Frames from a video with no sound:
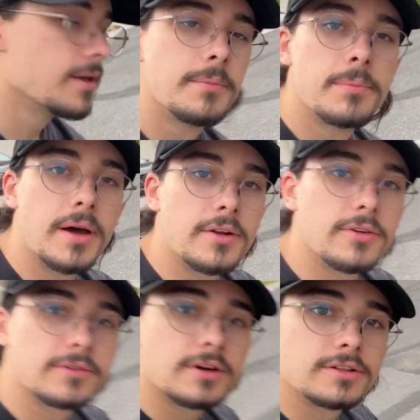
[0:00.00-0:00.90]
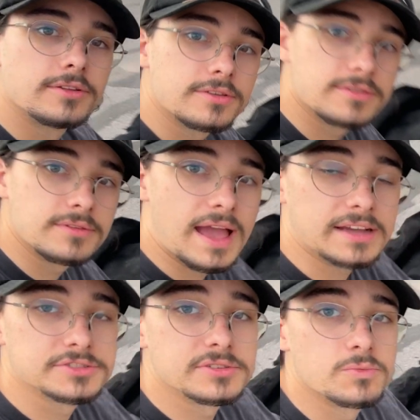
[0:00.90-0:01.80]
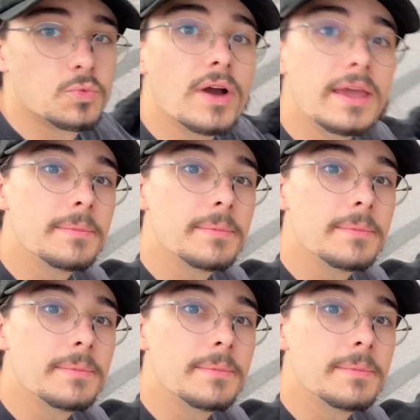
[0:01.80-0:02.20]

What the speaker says: but overall it looks actually way